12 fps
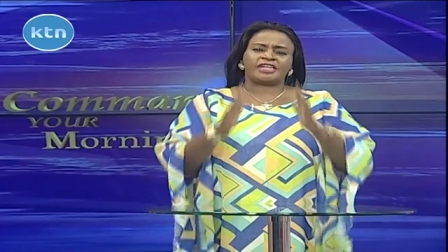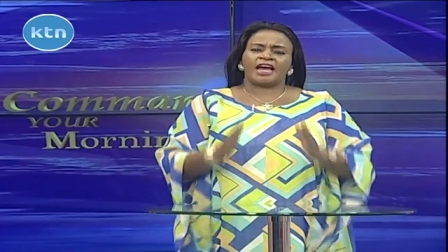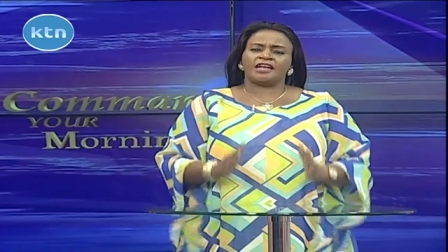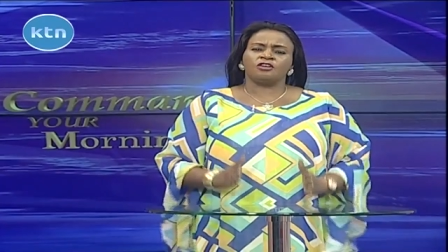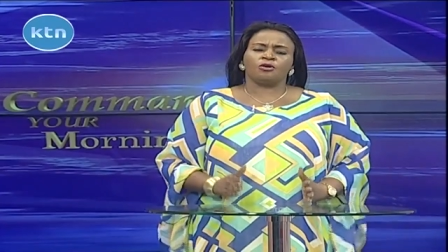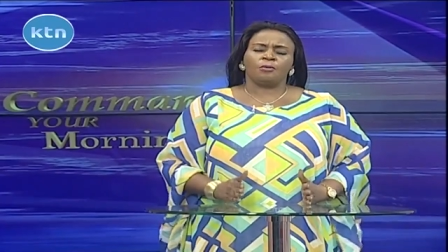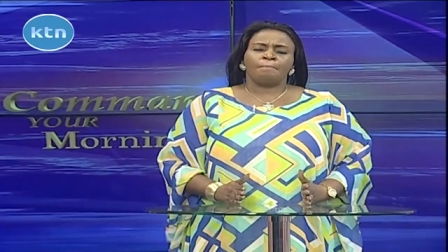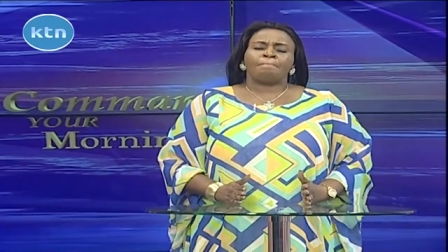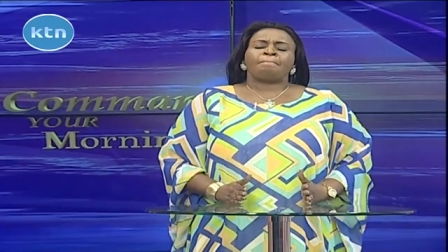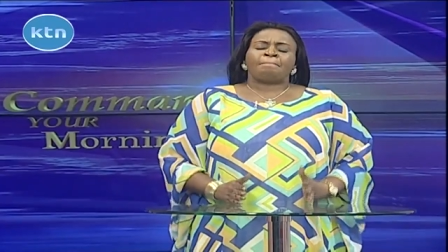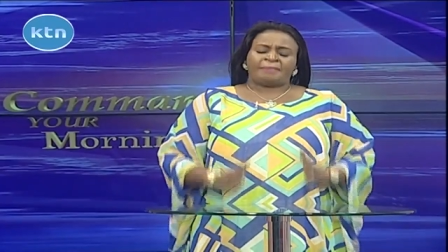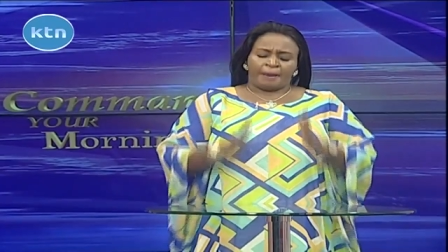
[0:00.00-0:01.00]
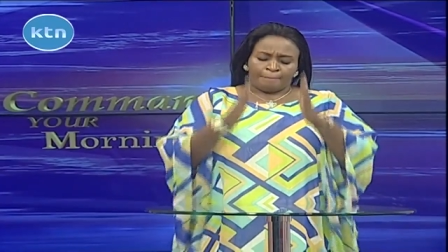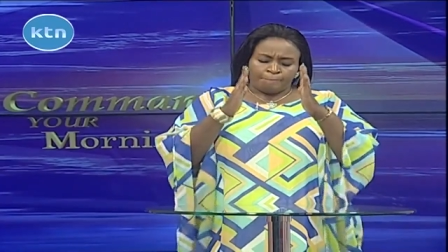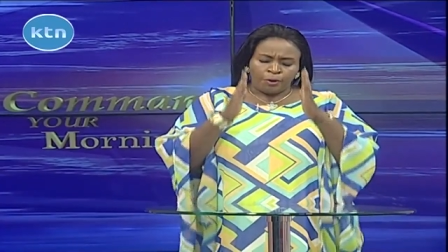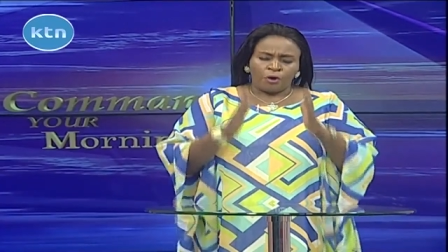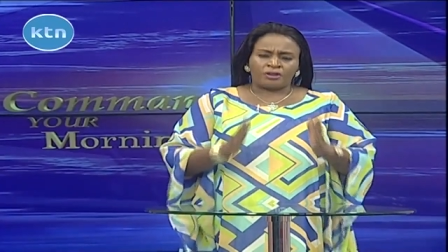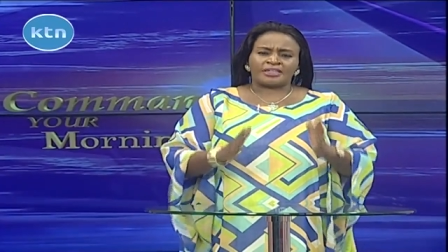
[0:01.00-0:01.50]
tell you the
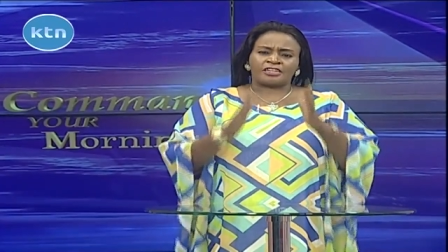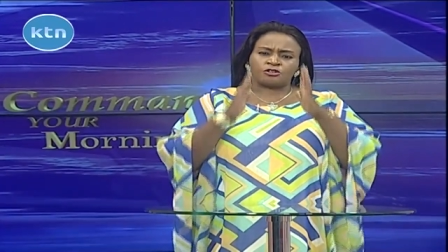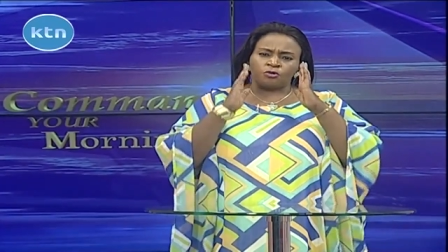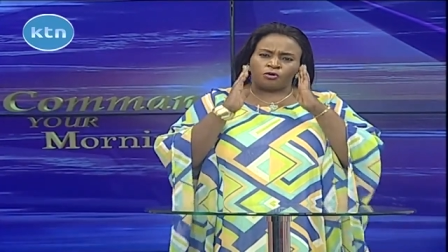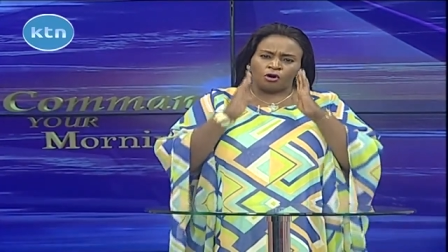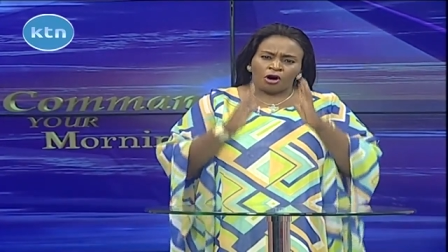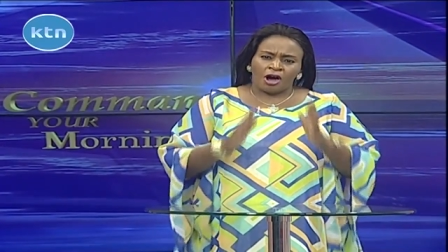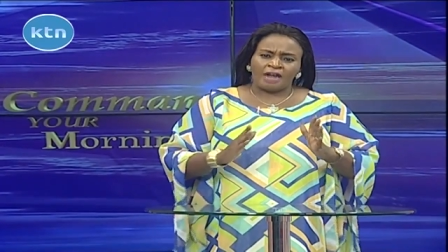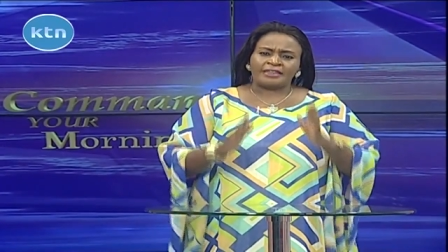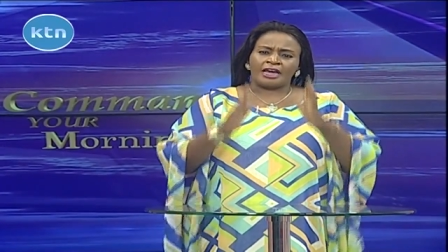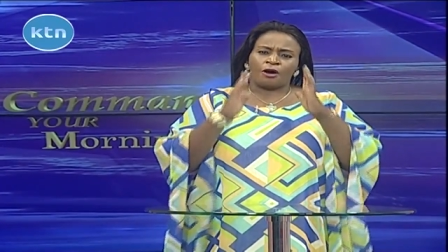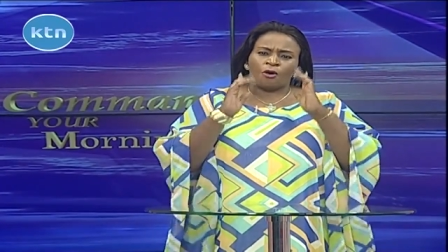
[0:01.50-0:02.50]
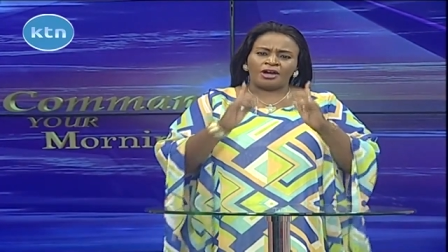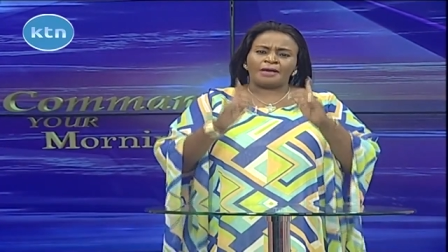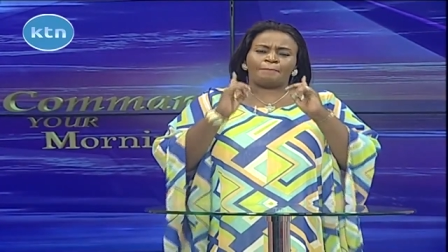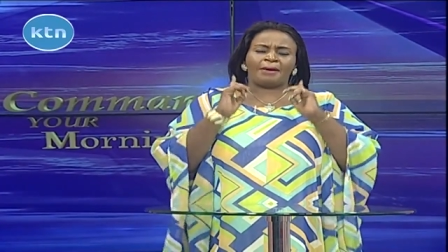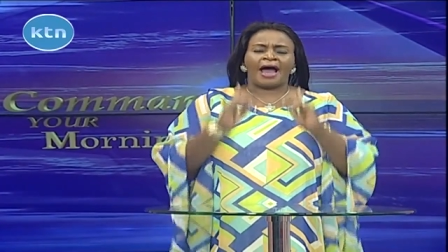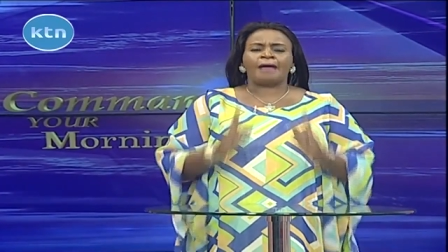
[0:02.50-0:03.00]
book that you call the
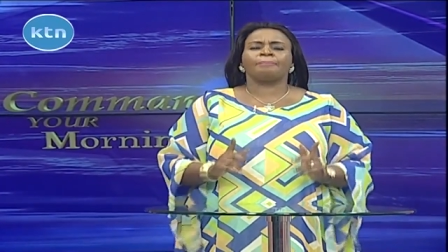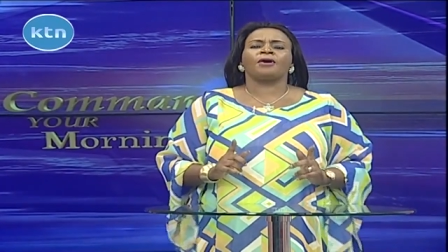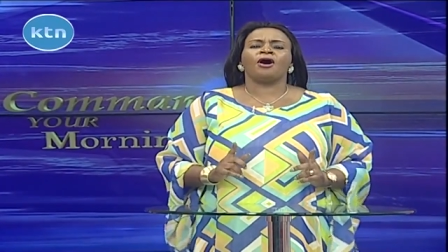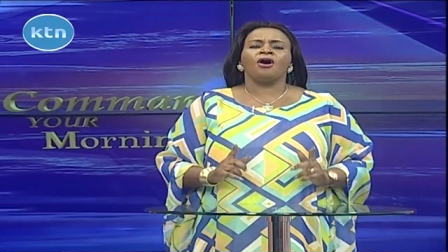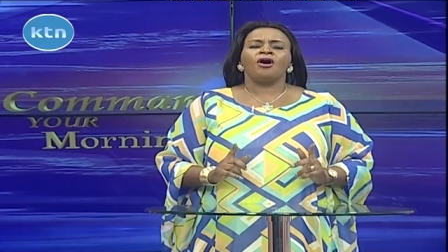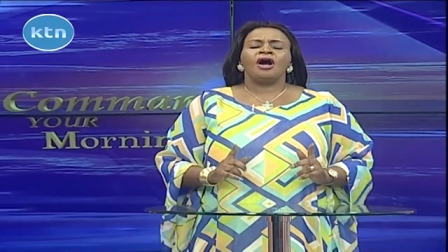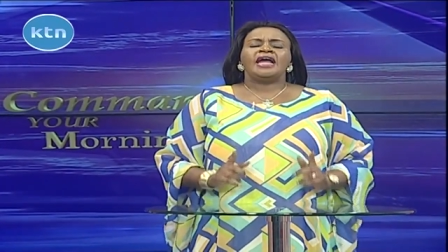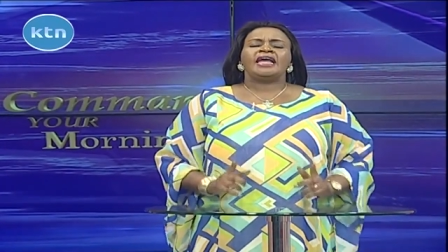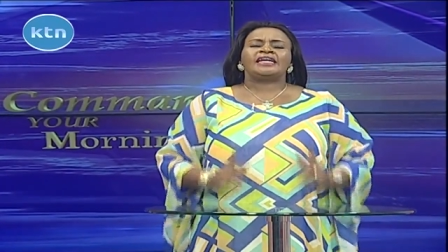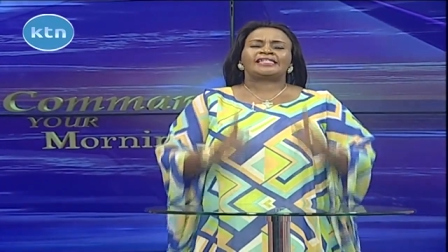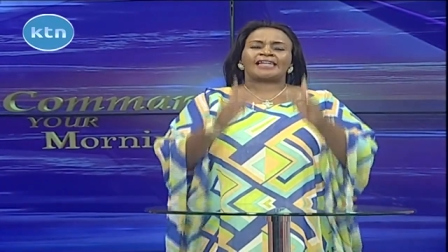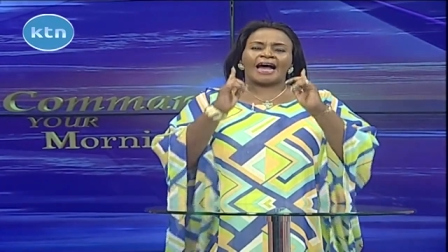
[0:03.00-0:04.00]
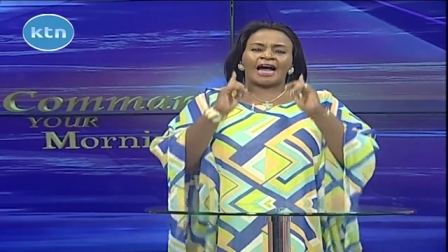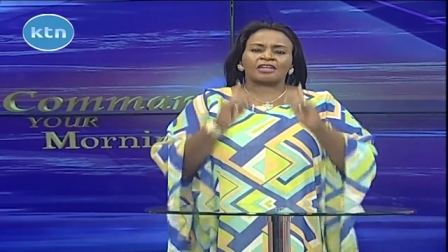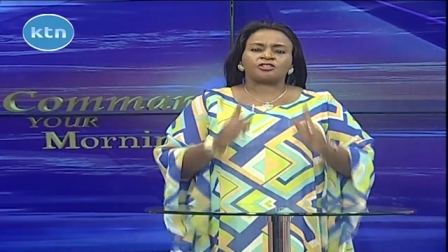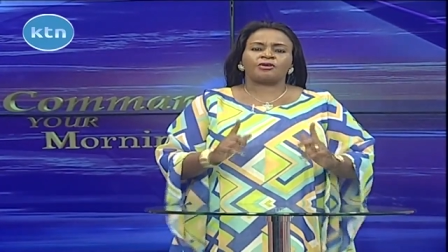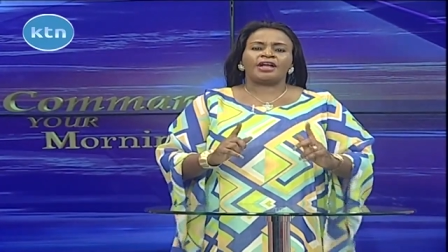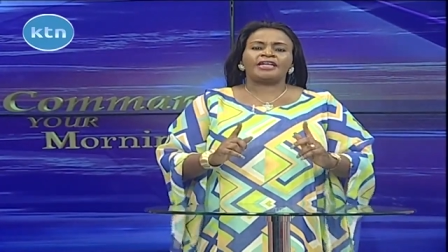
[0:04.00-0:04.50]
Holy Bible is
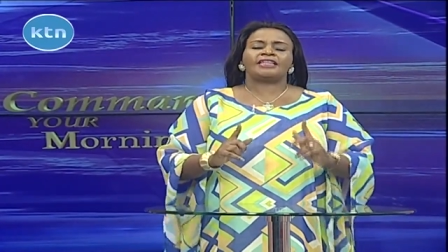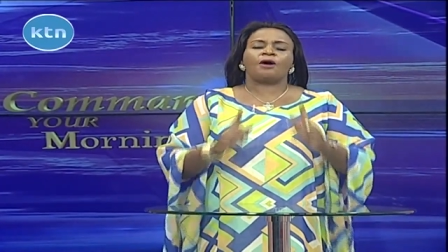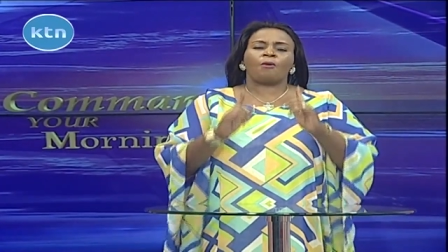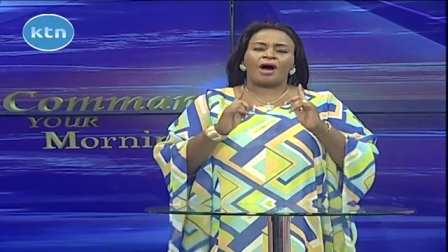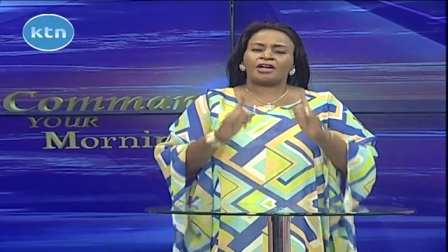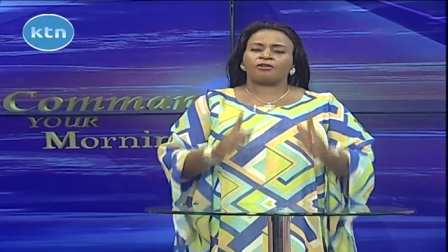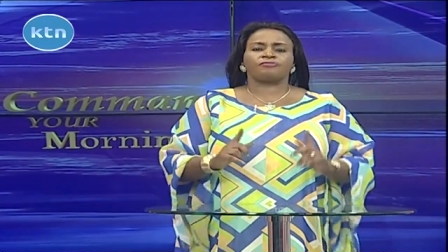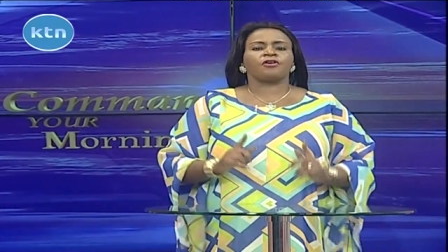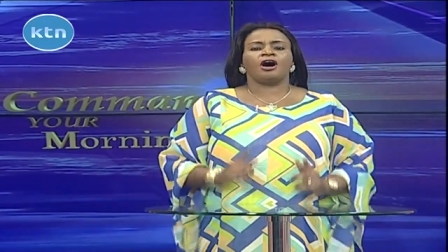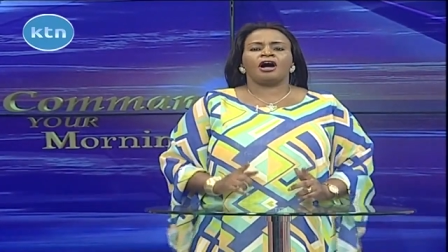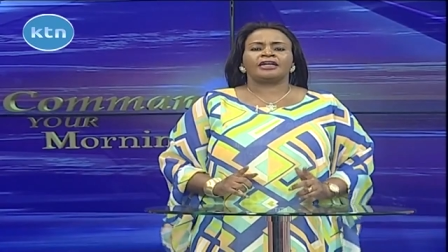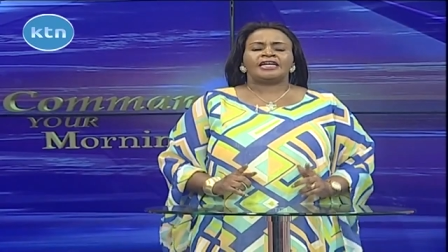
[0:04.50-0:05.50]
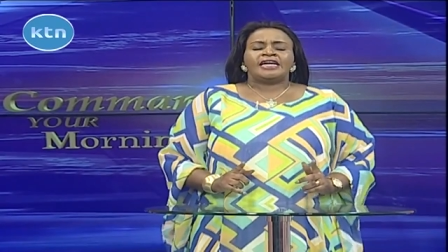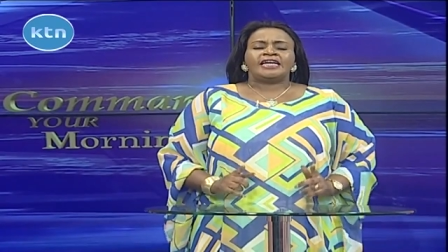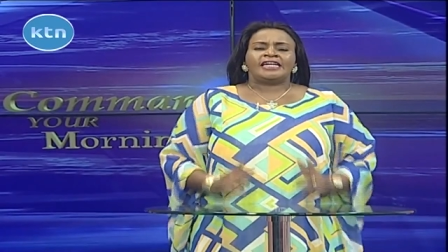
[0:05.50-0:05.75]
actually the Word of God,